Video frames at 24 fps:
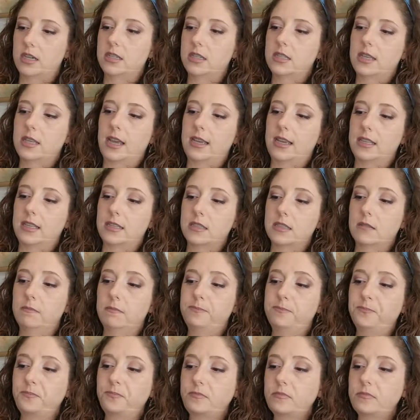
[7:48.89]
says,
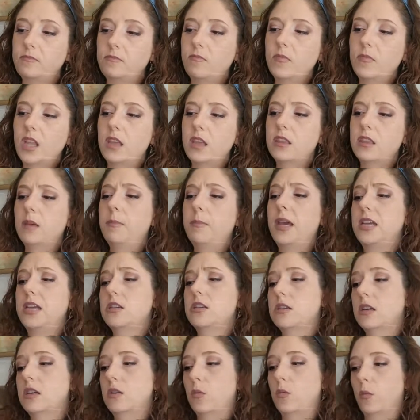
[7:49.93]
the
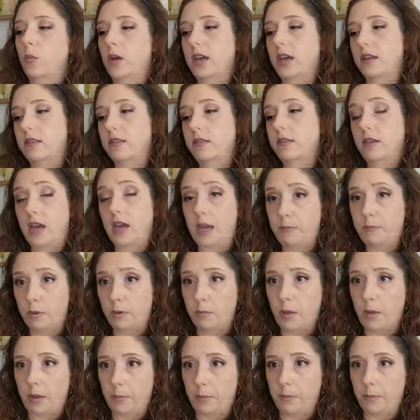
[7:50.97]
patient with
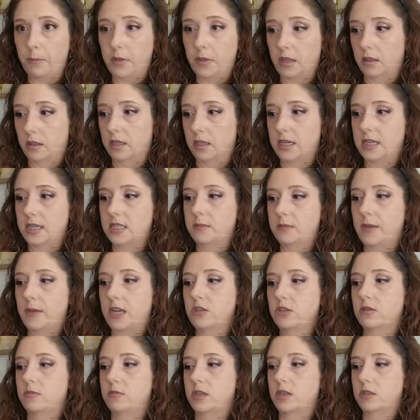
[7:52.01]
hypermobility
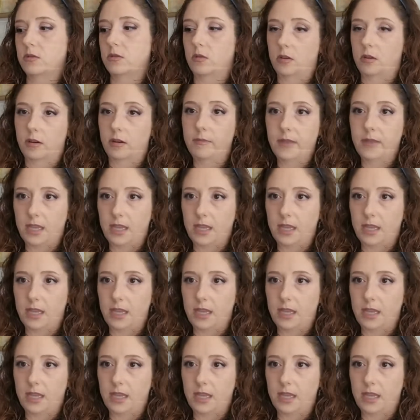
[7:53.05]
spectrum disorder,